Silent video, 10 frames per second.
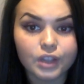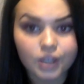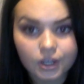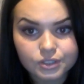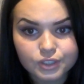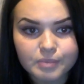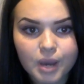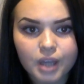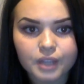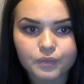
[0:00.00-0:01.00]
lots of
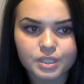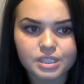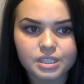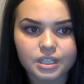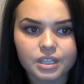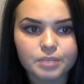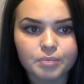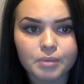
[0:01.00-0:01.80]
market research,